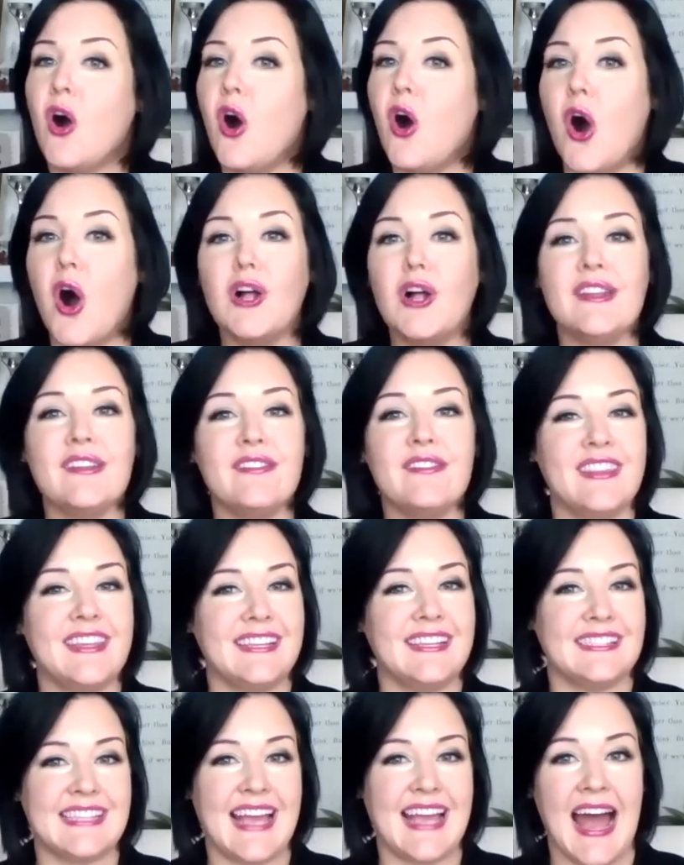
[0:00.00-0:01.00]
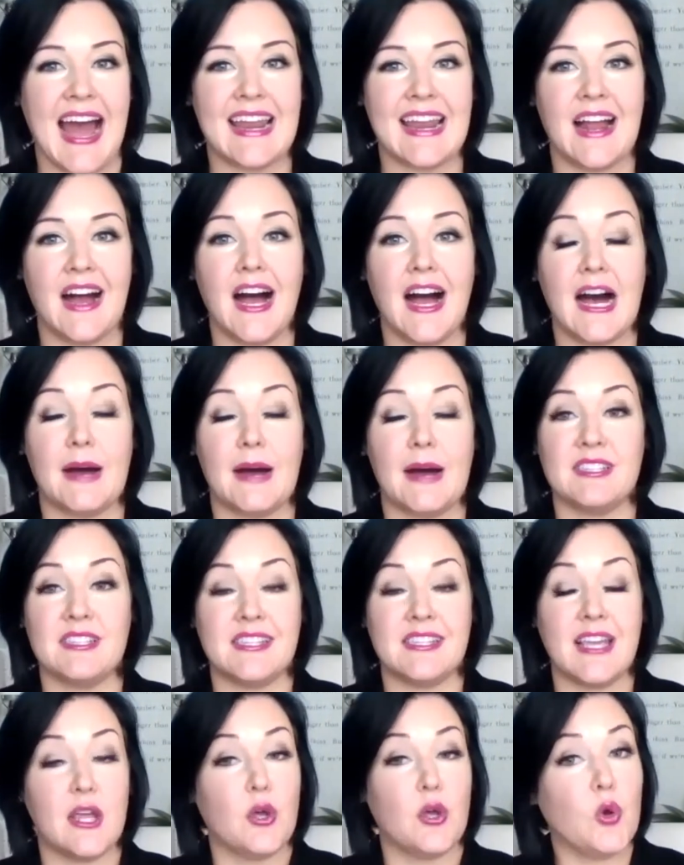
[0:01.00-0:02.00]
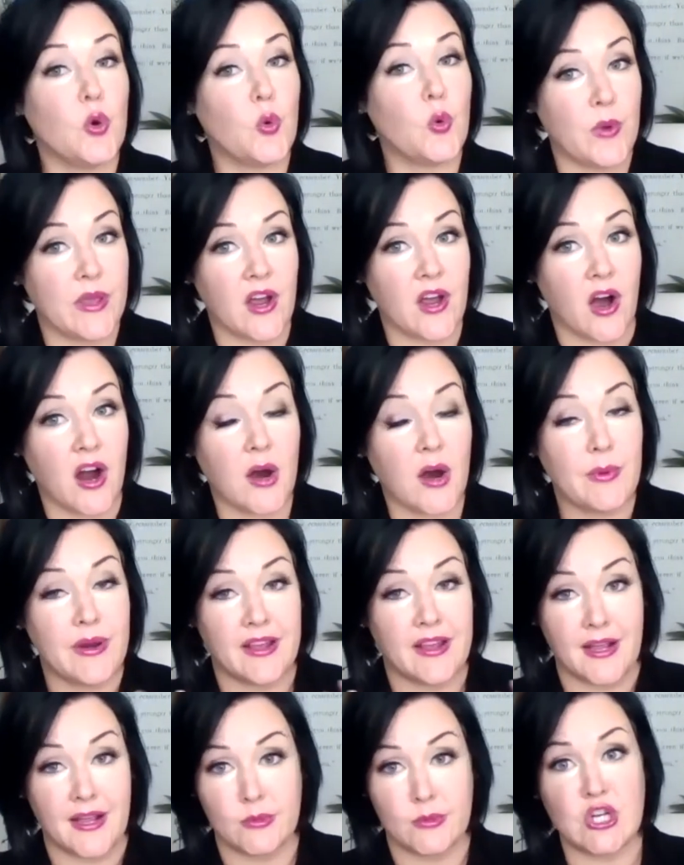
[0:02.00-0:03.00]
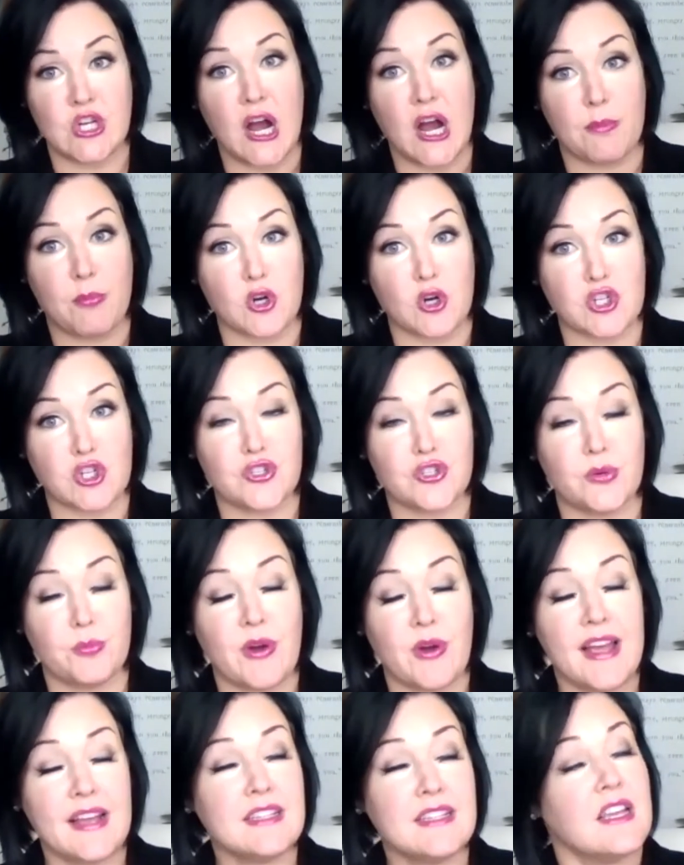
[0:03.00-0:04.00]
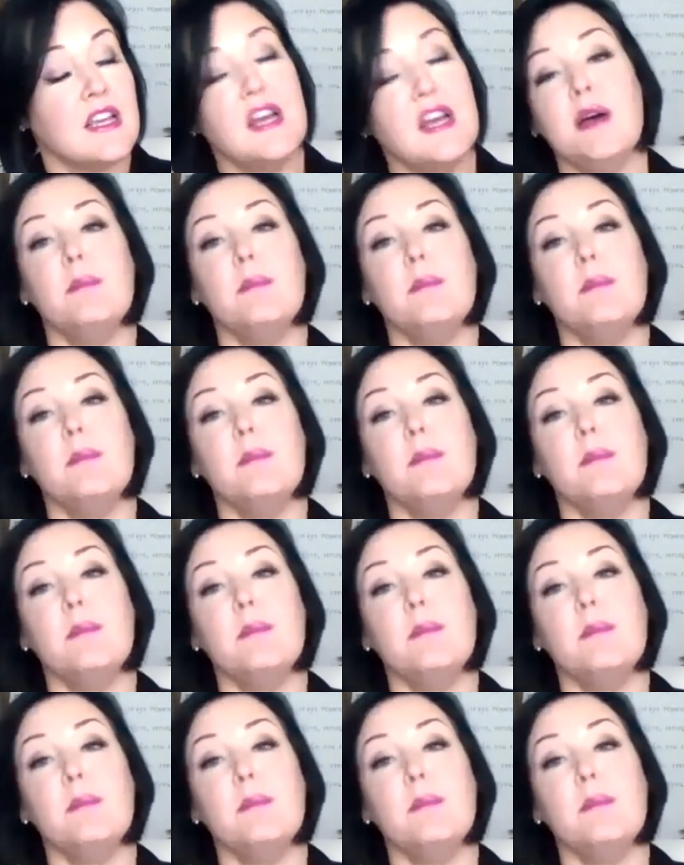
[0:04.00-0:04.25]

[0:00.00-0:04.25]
All of these add up to say who we are when it comes to our personal brands,